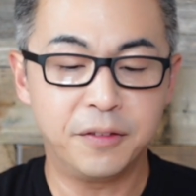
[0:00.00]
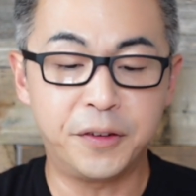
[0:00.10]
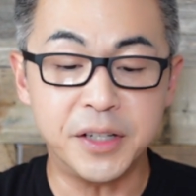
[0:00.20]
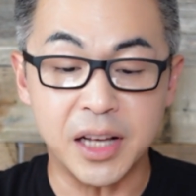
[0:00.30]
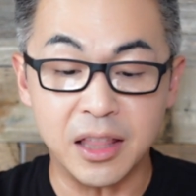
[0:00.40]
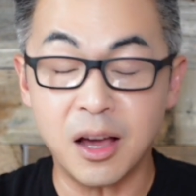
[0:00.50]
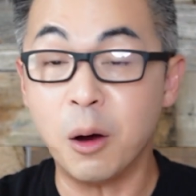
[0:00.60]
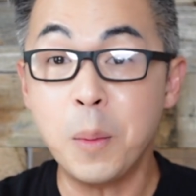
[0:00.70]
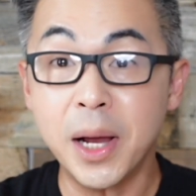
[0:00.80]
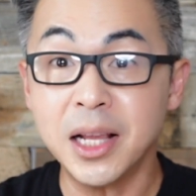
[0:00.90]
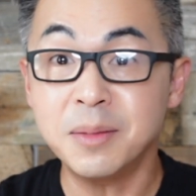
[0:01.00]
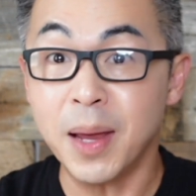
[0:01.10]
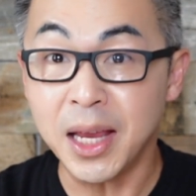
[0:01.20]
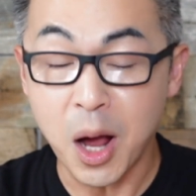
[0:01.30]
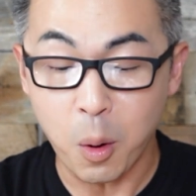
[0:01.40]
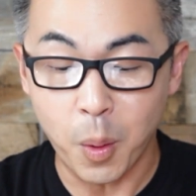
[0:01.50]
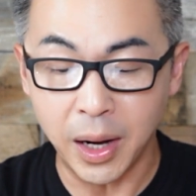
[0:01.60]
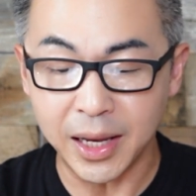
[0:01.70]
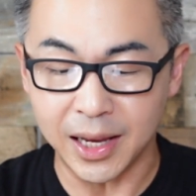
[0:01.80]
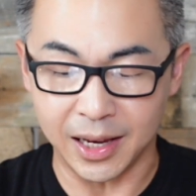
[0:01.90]
First, I thought, oh my god, it's made in
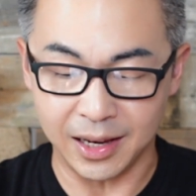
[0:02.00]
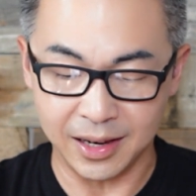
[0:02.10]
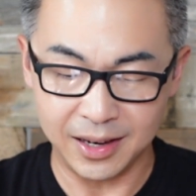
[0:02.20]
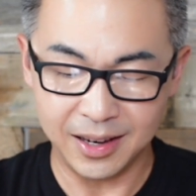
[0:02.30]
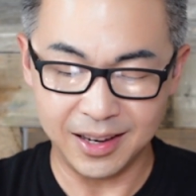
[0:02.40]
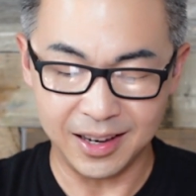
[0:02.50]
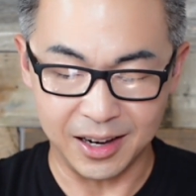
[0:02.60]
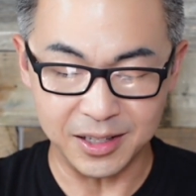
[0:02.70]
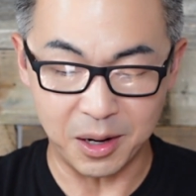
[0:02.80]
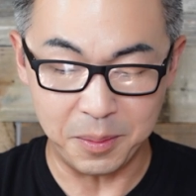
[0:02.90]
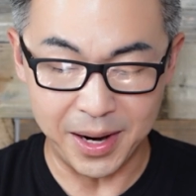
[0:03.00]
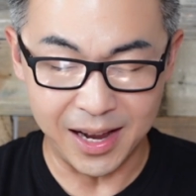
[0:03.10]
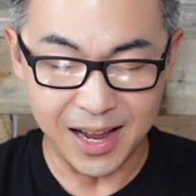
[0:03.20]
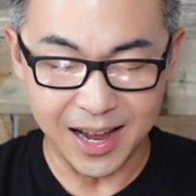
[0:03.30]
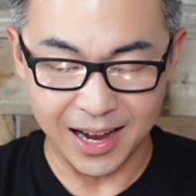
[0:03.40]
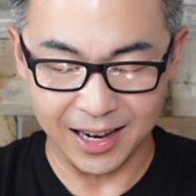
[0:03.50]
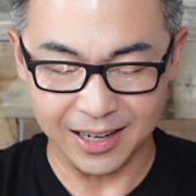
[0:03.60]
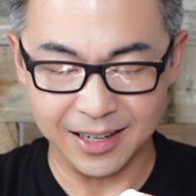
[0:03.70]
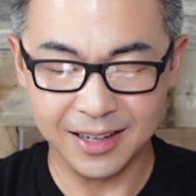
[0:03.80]
Hawaii. I was like, oh my god.